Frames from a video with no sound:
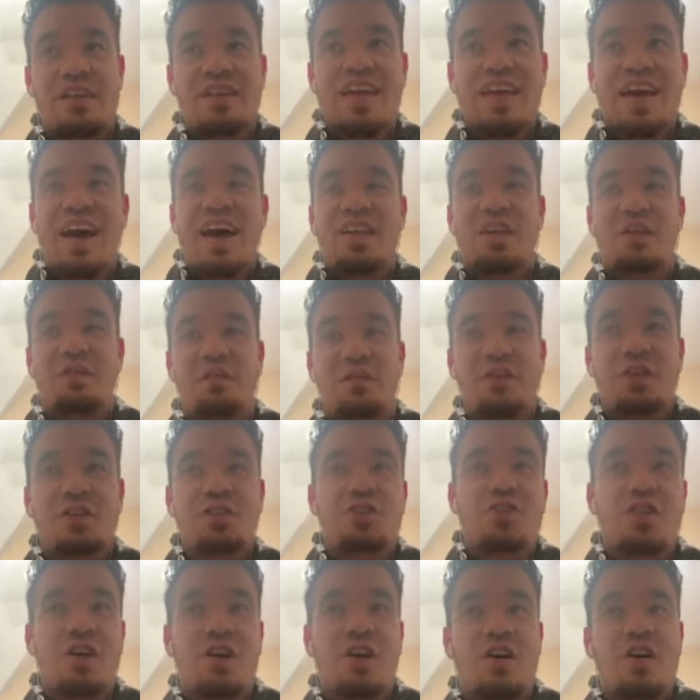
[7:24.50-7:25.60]
yeah, the first
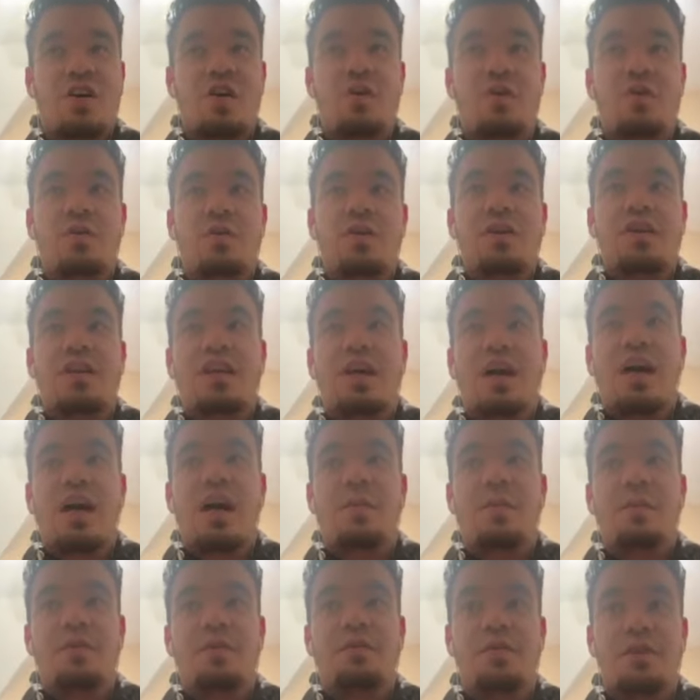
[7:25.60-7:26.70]
show,
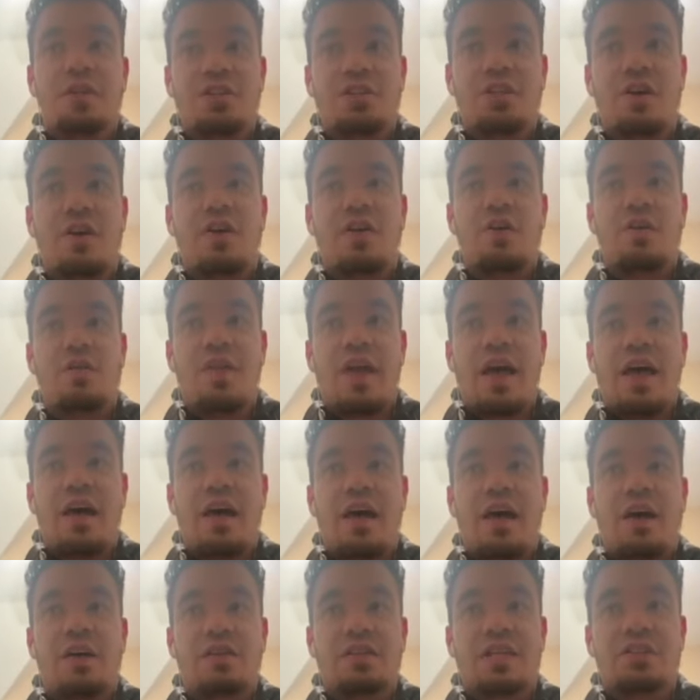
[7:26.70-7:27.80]
um, the first show
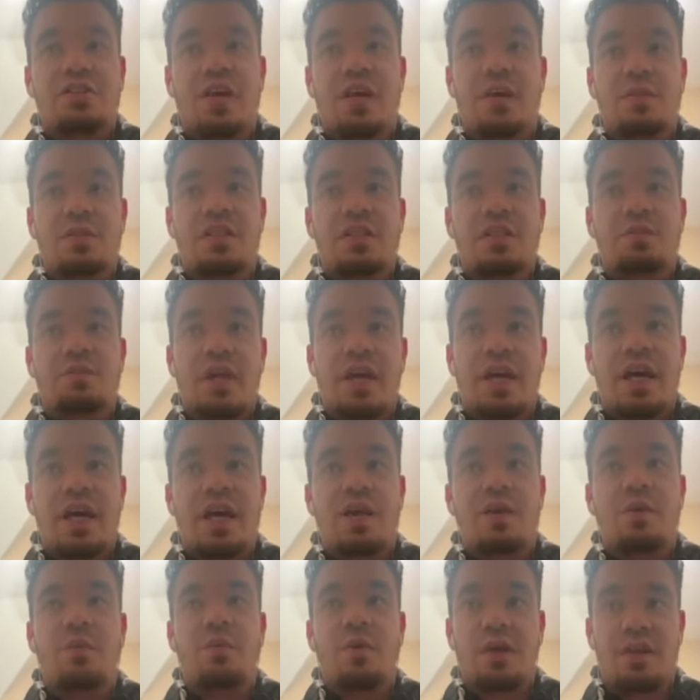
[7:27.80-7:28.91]
that I was actually able to
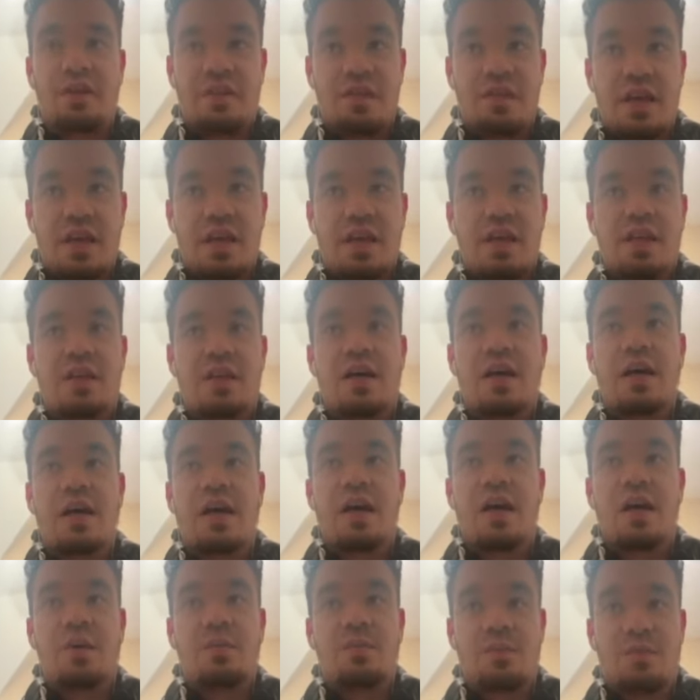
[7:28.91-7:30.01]
play with Nate,
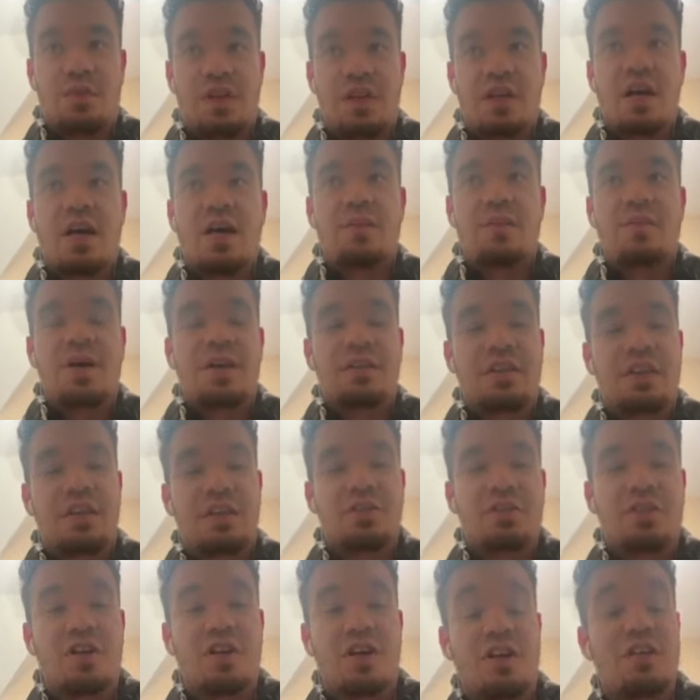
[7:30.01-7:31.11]
um, the Cottonmouth
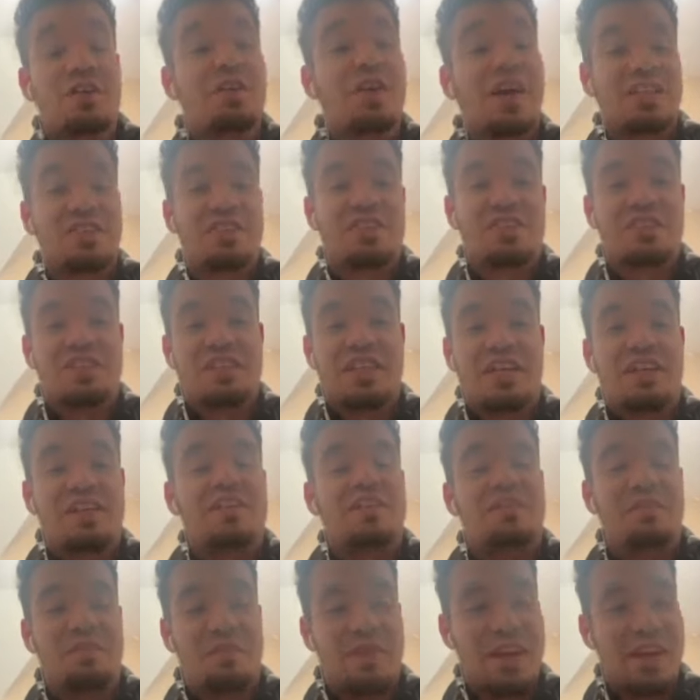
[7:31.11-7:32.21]
Kings show. You actually
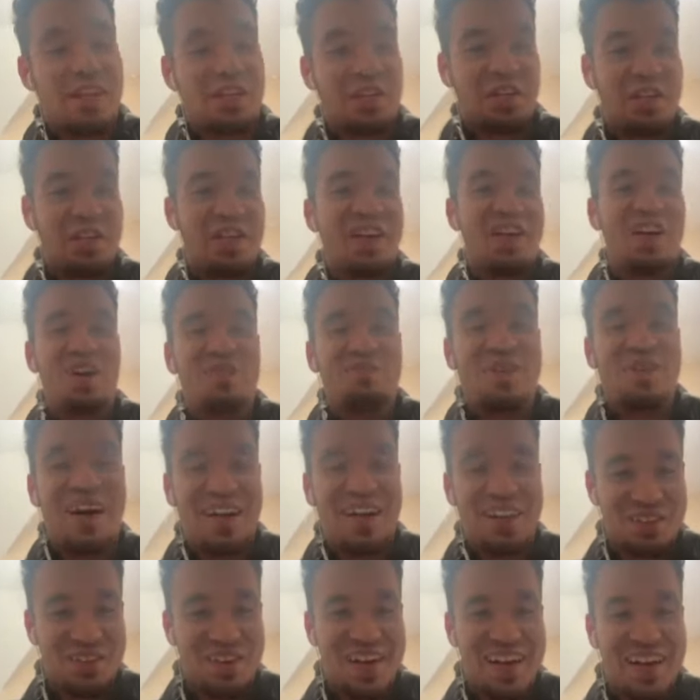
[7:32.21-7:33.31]
attended. Thank you,
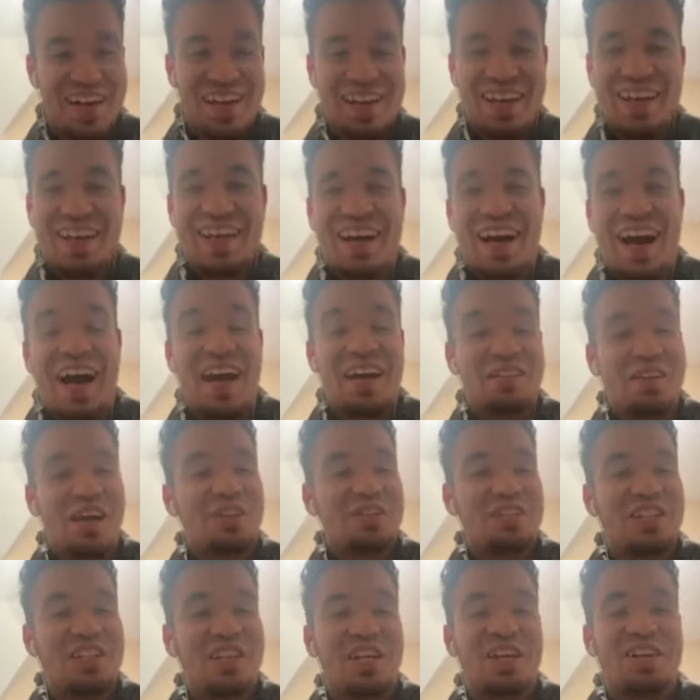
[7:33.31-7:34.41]
by the way. I,
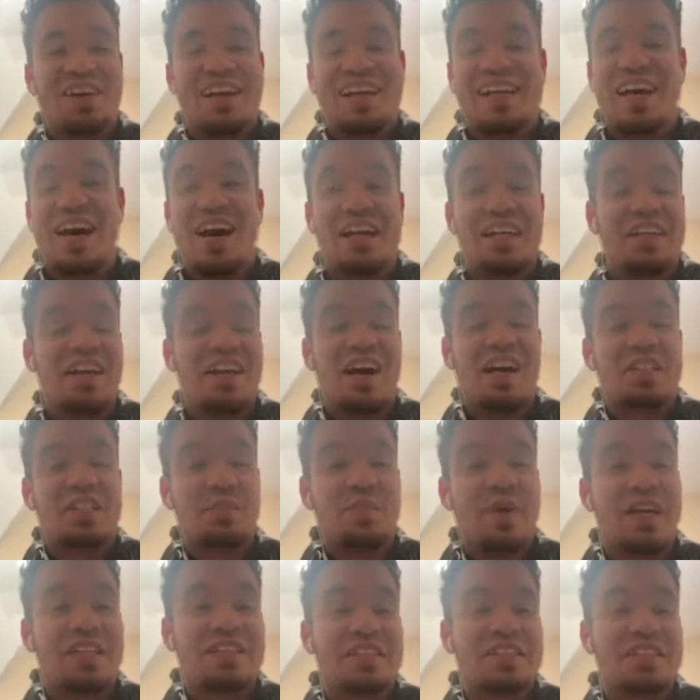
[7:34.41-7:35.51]
I'll tell you right now, I did not
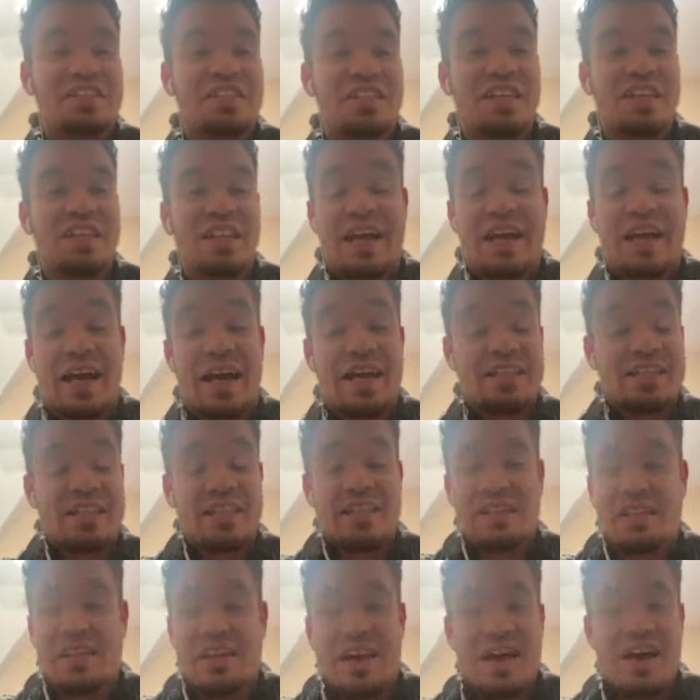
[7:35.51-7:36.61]
expect to see it. Like I
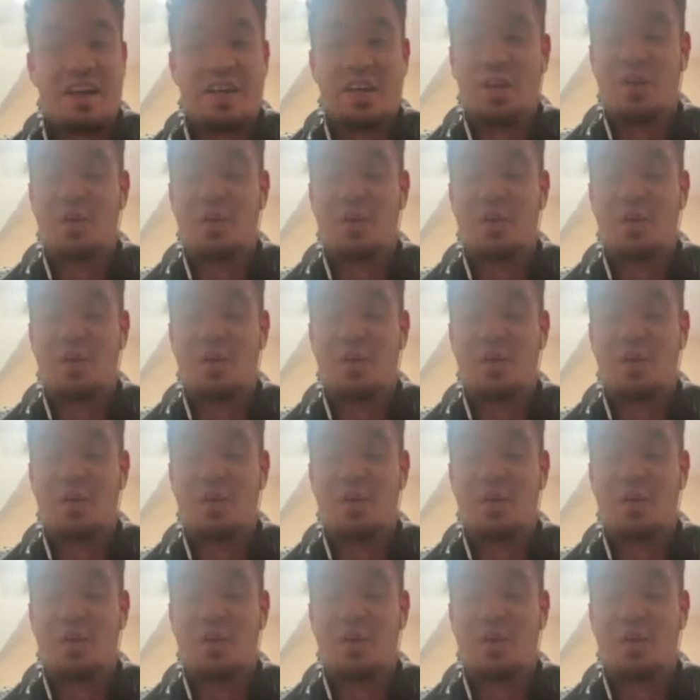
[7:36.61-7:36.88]
didn't. I,